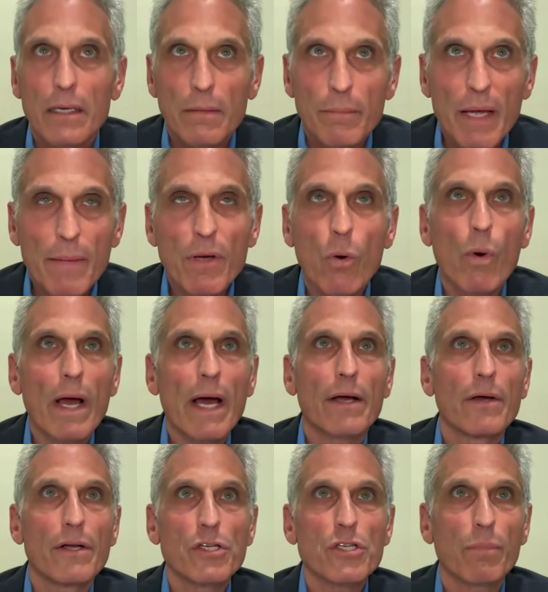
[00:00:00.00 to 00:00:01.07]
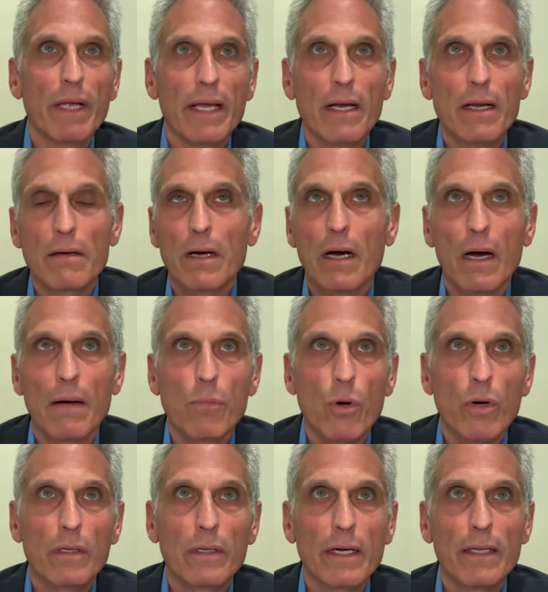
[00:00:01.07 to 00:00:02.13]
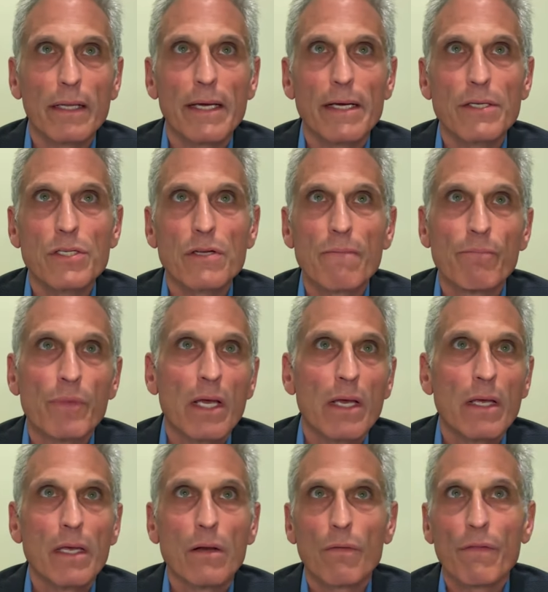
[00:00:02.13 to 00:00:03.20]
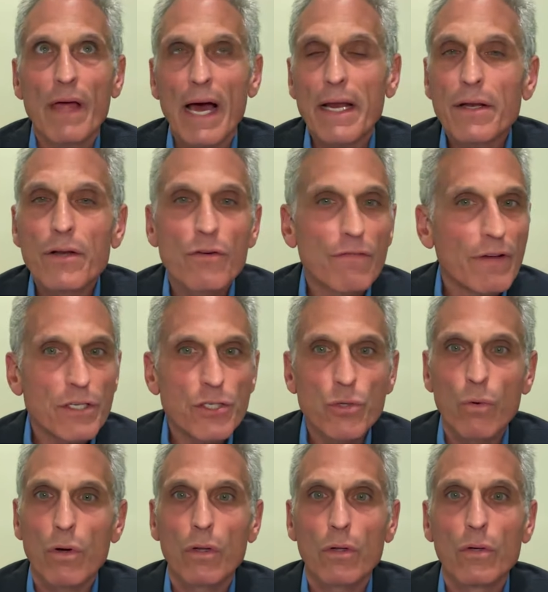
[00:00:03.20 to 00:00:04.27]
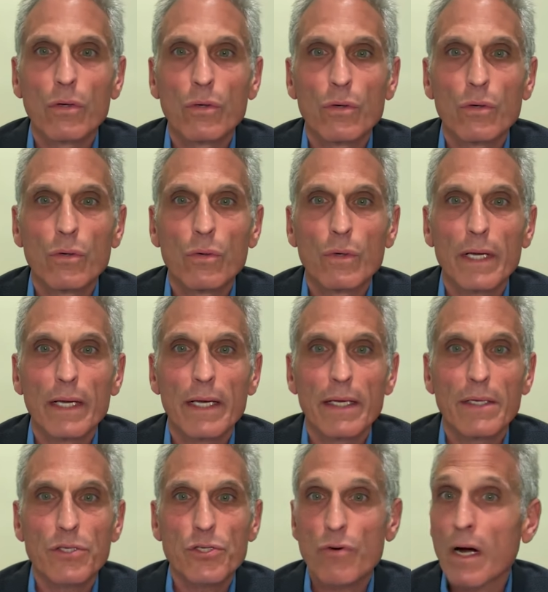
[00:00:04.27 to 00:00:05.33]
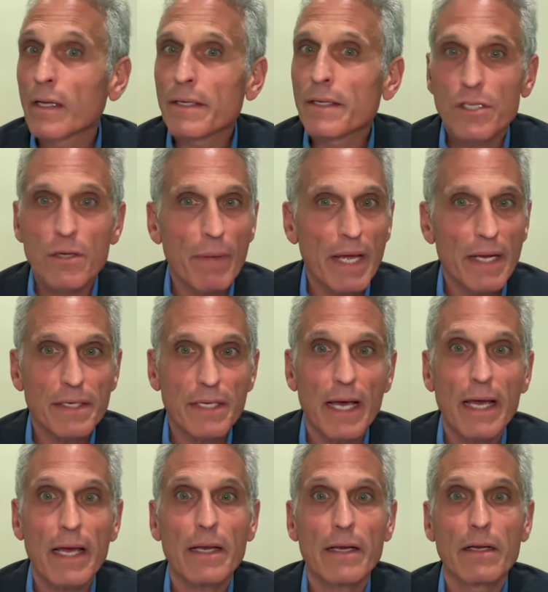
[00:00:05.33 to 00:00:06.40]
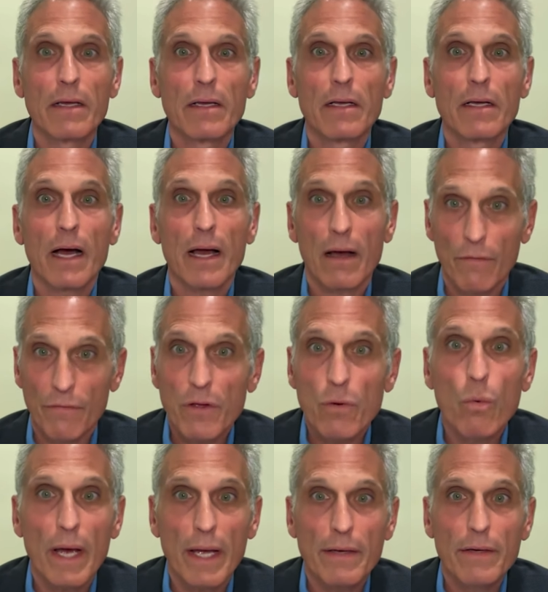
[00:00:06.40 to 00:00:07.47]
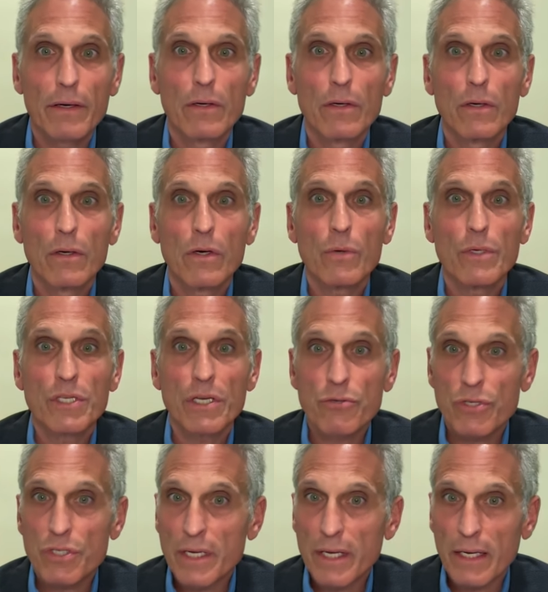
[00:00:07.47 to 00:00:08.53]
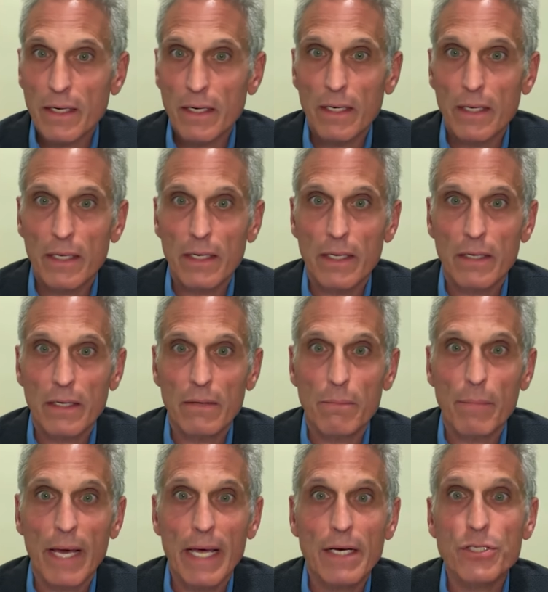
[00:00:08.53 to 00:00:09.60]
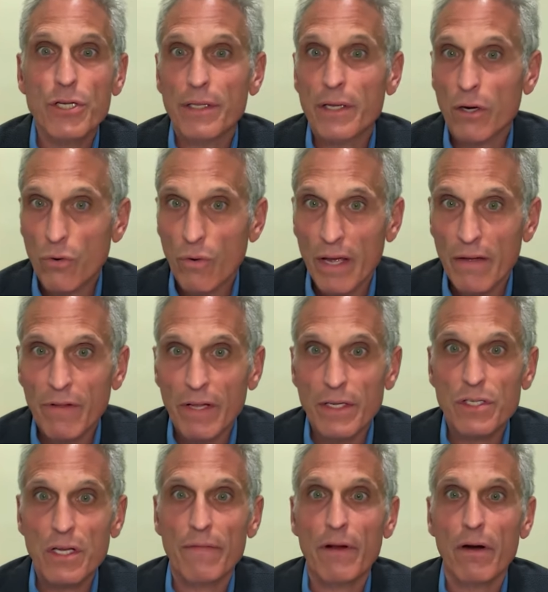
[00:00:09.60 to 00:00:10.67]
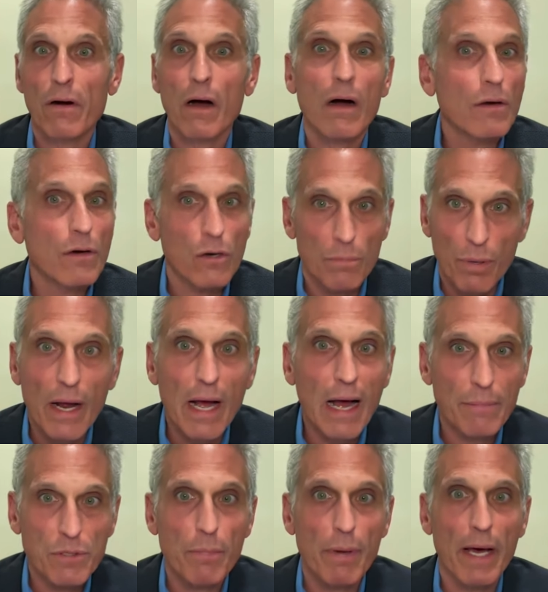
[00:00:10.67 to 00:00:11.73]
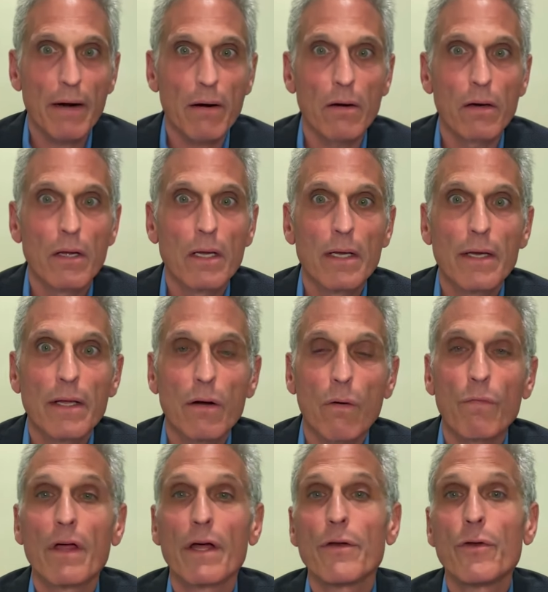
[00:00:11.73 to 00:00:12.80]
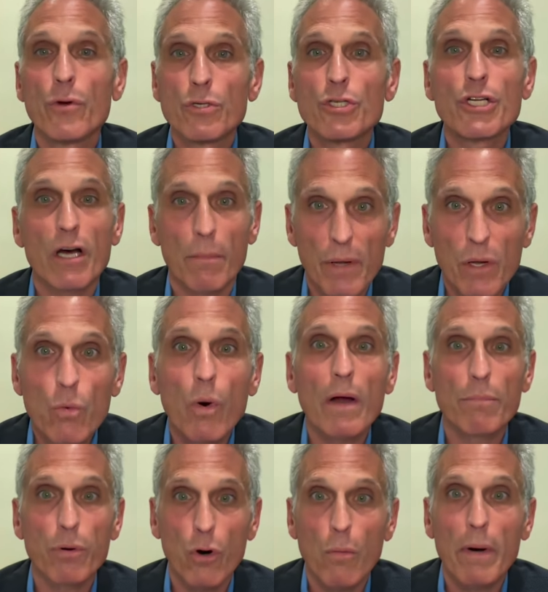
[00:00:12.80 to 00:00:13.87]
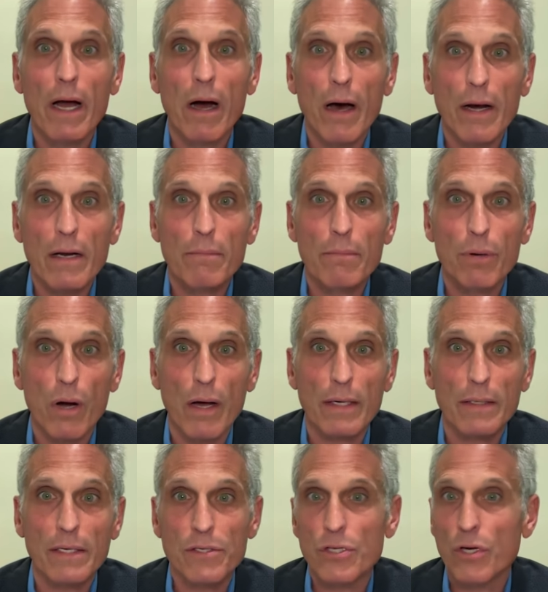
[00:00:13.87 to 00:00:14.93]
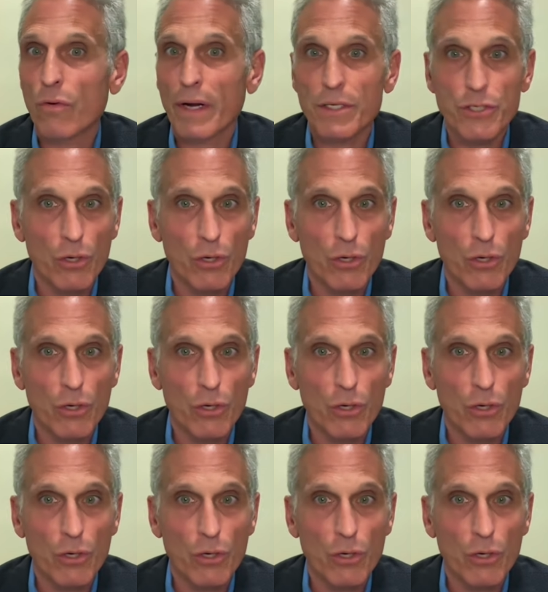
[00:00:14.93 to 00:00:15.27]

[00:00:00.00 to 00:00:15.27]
maybe a way I could explain it uh, more clearly is, you know, that individual who is struggling to maintain a healthy weight who is interested in, in managing their cravings and their hunger perhaps better, you know, the new GLP-1 probiotic product is a great